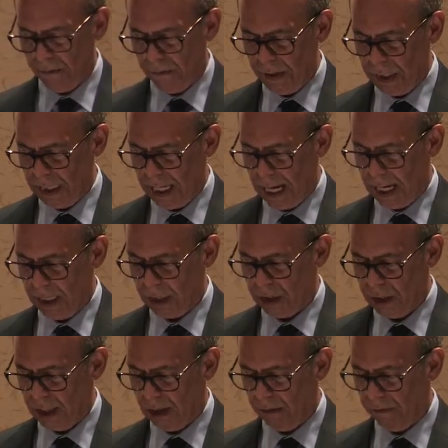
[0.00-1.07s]

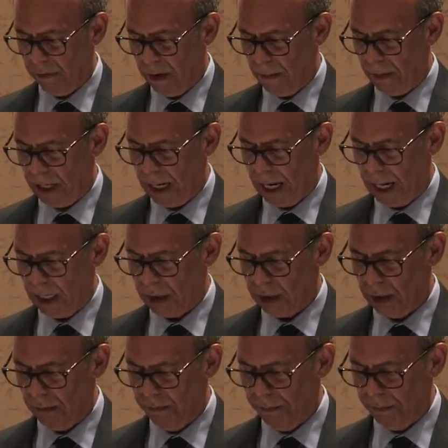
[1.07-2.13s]
physiology and pharmacology